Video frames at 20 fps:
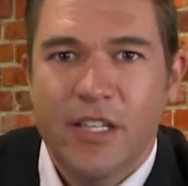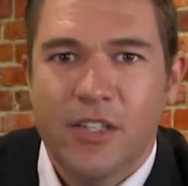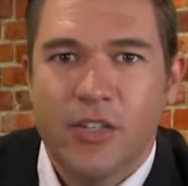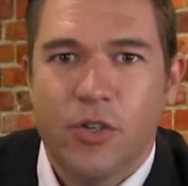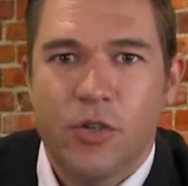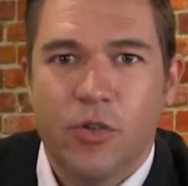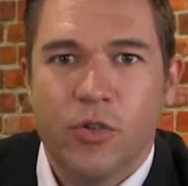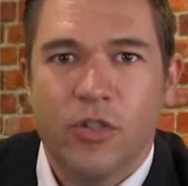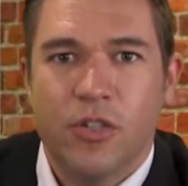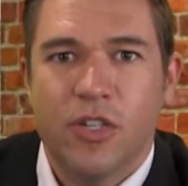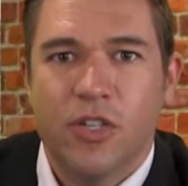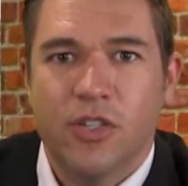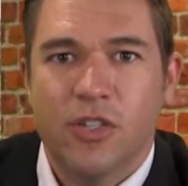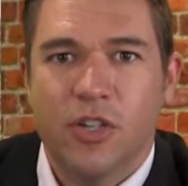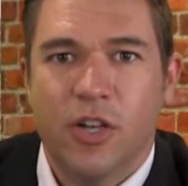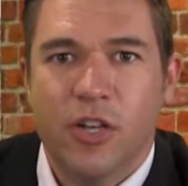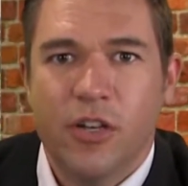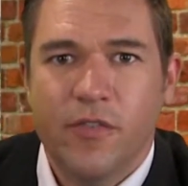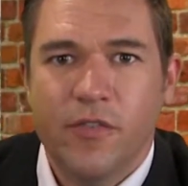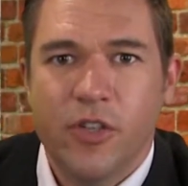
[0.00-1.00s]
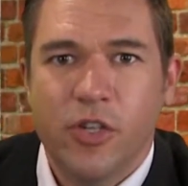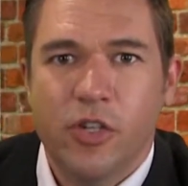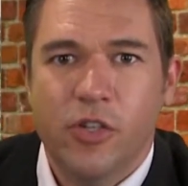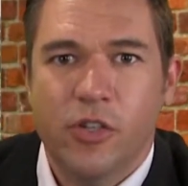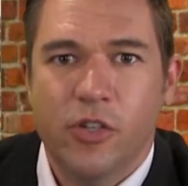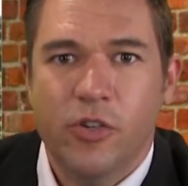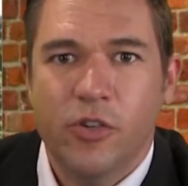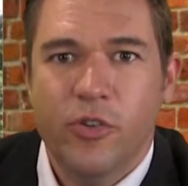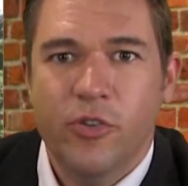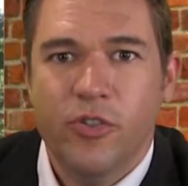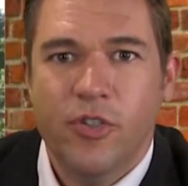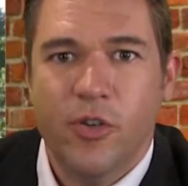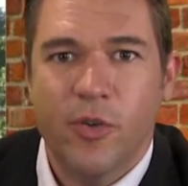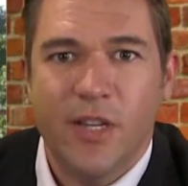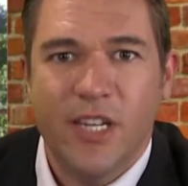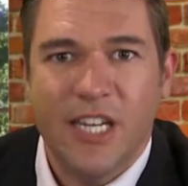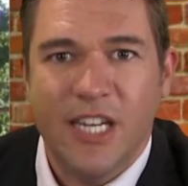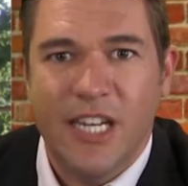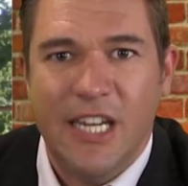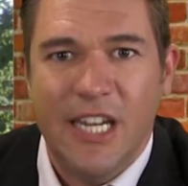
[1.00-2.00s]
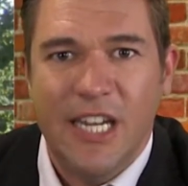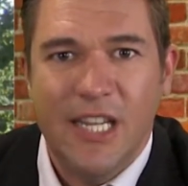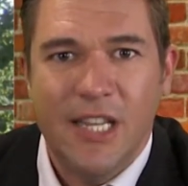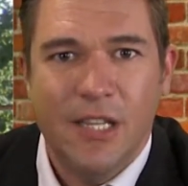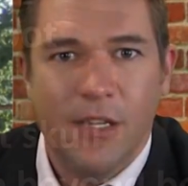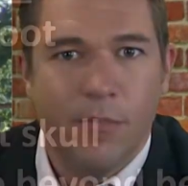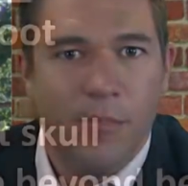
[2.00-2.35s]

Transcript: to dissolve the glue so it can eat the